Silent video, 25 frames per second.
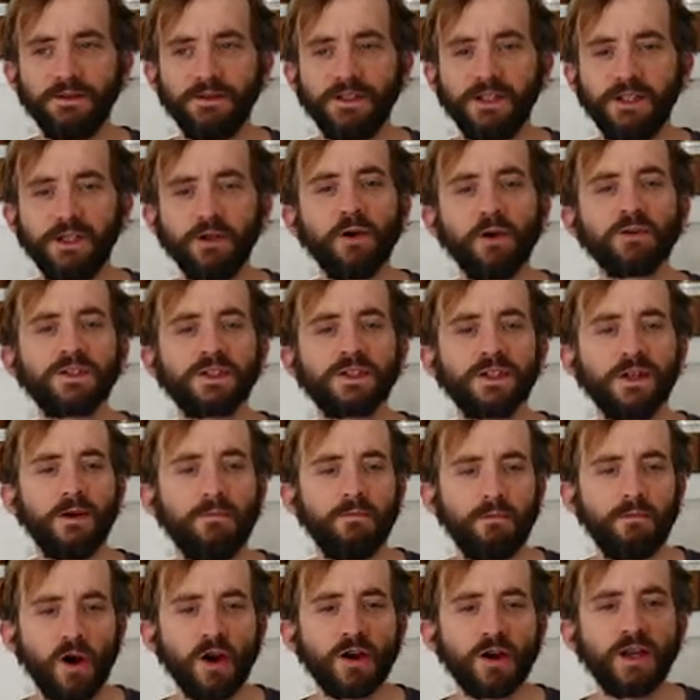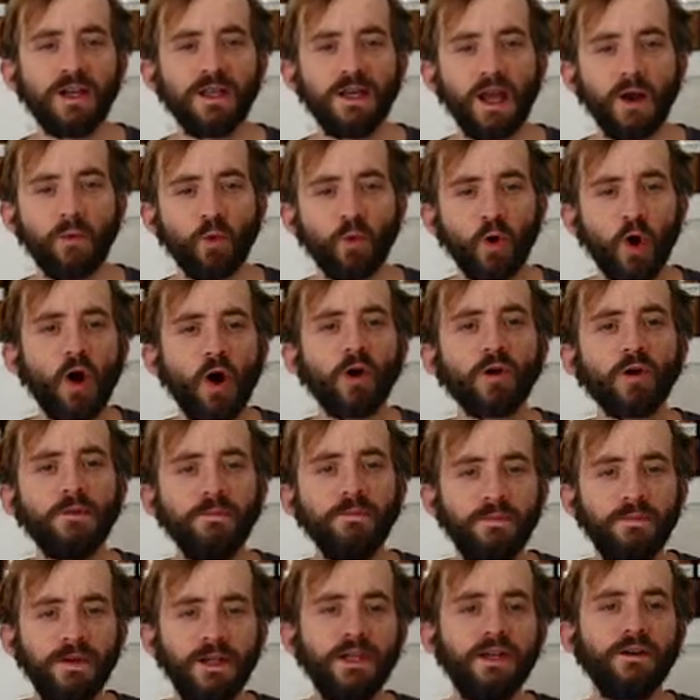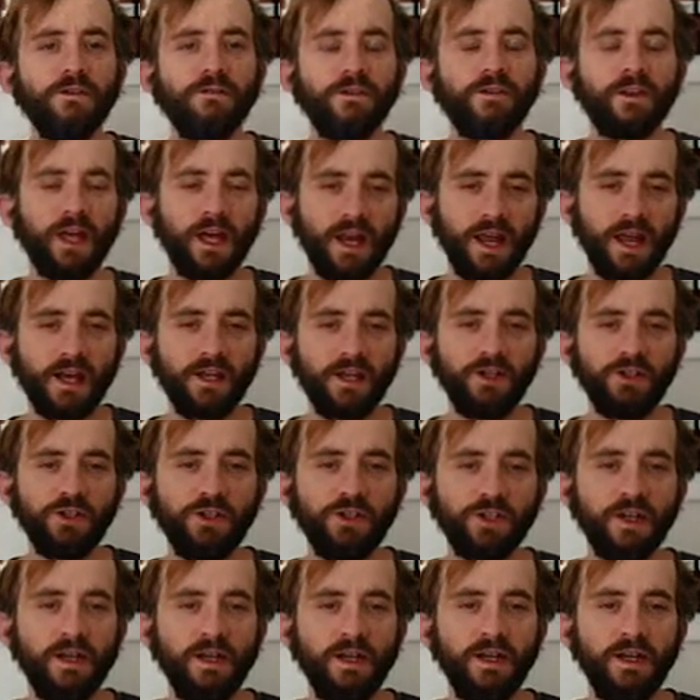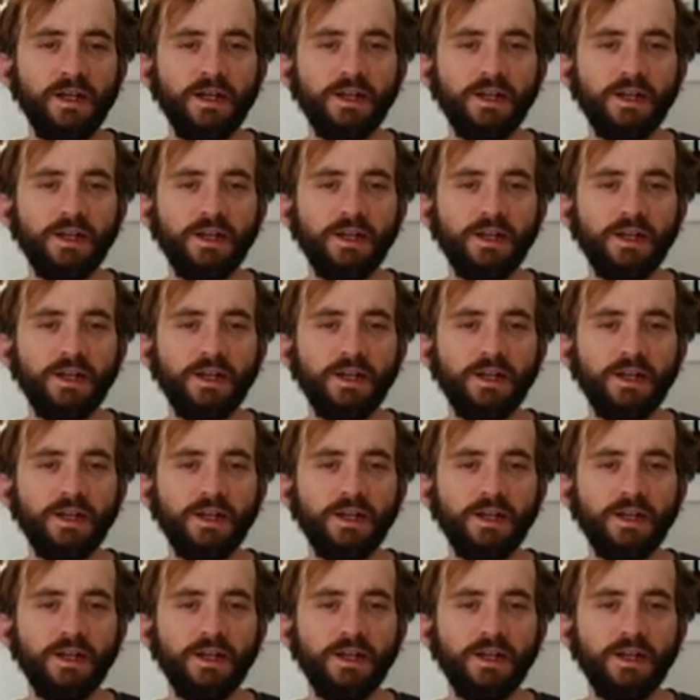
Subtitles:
zero-sum market, and we're all competing for that edge.